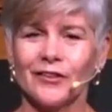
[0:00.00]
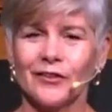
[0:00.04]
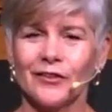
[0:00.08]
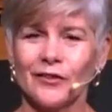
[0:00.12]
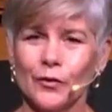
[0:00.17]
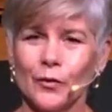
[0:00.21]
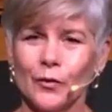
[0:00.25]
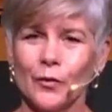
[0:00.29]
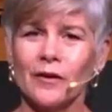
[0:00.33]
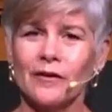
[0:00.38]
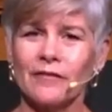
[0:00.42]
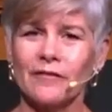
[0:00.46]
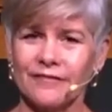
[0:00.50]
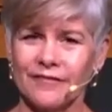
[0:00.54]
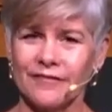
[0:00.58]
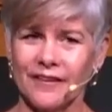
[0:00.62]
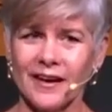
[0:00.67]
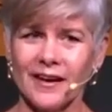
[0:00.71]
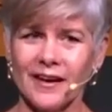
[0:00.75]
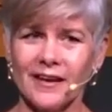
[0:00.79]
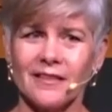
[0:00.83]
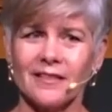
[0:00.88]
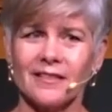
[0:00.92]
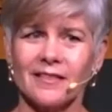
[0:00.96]
your
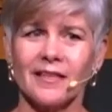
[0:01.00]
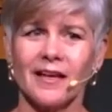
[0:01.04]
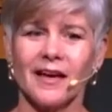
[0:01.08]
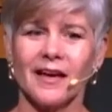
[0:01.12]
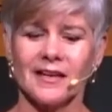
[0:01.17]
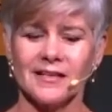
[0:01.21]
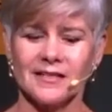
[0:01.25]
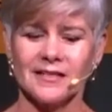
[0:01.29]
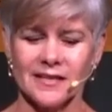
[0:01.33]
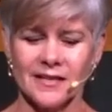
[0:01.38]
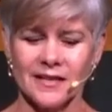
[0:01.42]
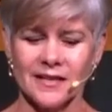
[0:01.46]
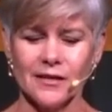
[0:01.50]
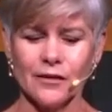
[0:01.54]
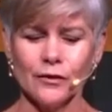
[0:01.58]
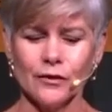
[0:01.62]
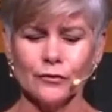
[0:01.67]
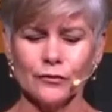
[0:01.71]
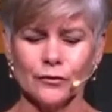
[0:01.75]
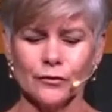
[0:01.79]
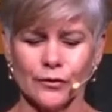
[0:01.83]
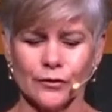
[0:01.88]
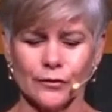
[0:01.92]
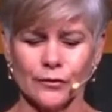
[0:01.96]
faith has
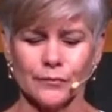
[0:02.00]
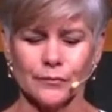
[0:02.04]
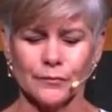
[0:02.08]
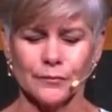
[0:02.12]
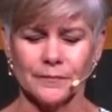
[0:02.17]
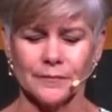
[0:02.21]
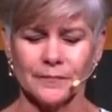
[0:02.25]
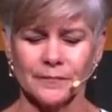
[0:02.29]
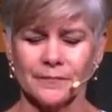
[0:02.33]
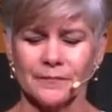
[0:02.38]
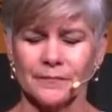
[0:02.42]
healed you.